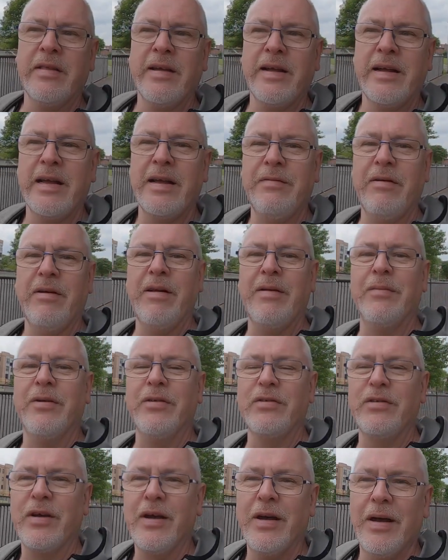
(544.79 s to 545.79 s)
Thank you very
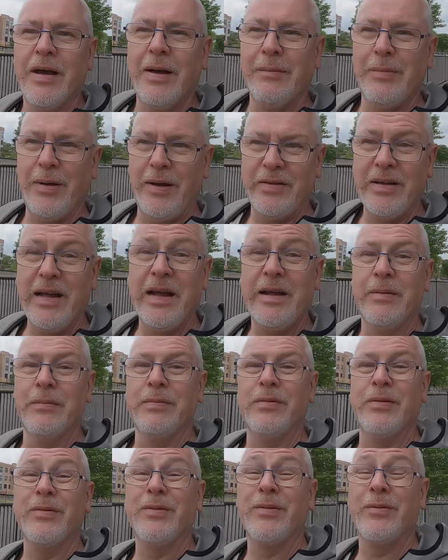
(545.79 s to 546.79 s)
much. Please like
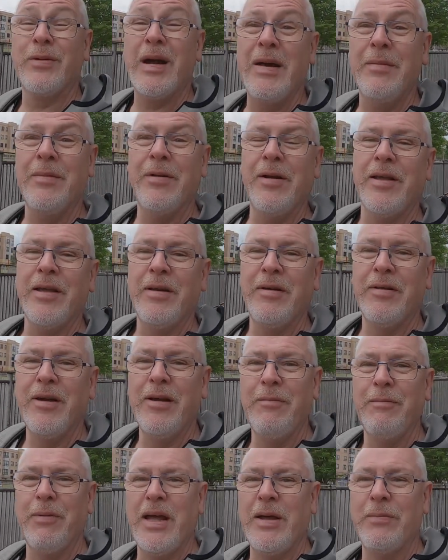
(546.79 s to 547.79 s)
and subscribe, all you
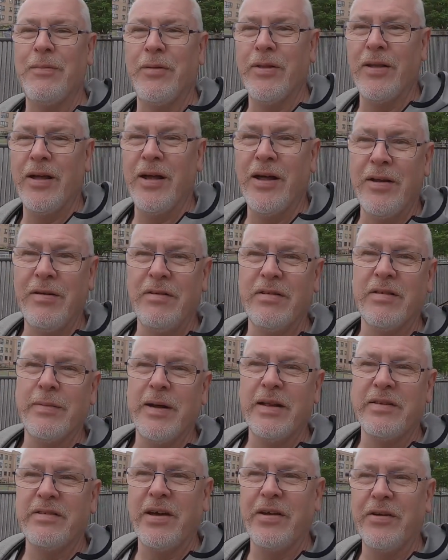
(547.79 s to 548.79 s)
new people that are new to
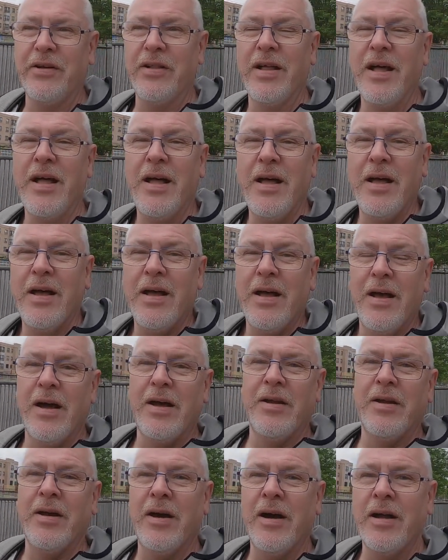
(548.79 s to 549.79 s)
my channel.
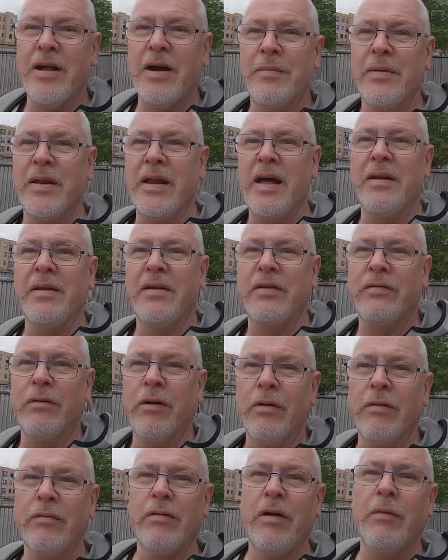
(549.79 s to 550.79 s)
And I hope you like this
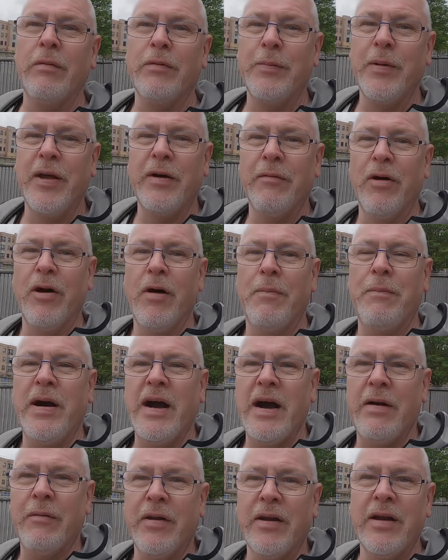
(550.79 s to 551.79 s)
one, Grimsby At War
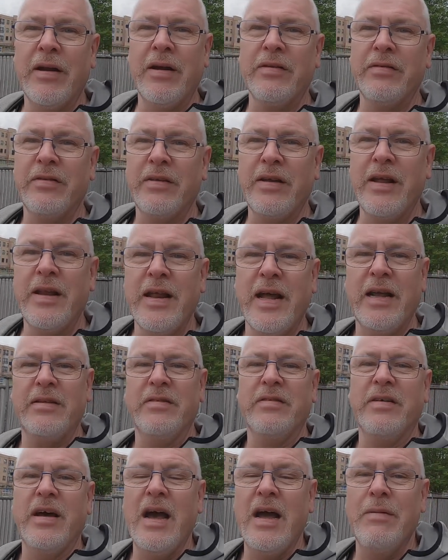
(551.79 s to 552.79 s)
Part 1, and I'll see you
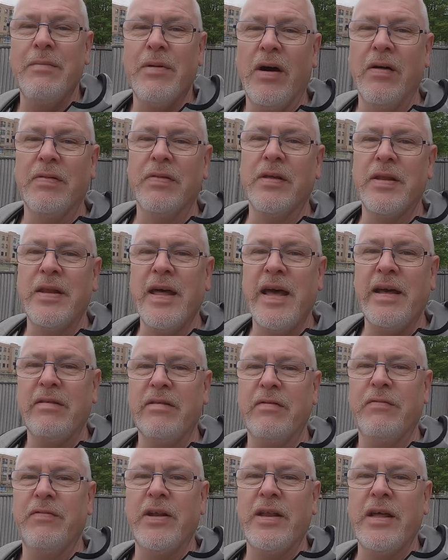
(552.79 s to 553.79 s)
next time on the
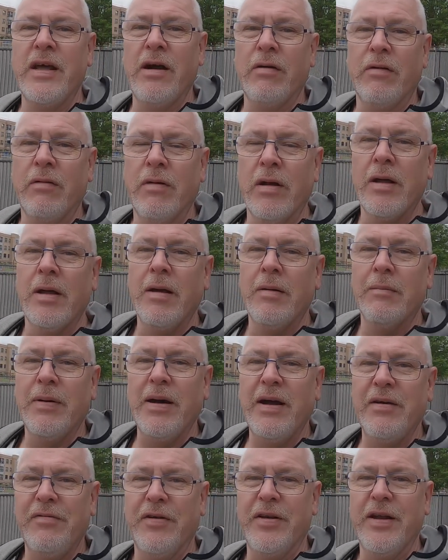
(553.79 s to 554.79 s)
next video.
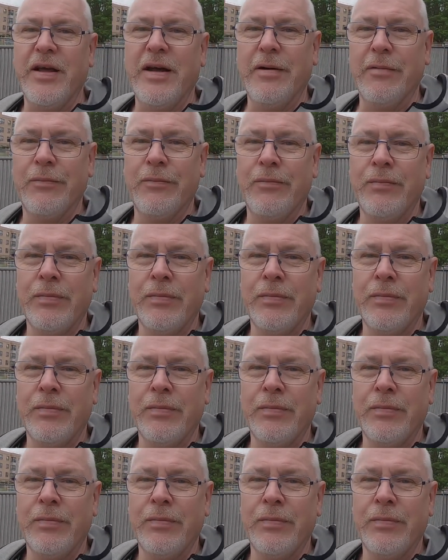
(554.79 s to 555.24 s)
Bye for now.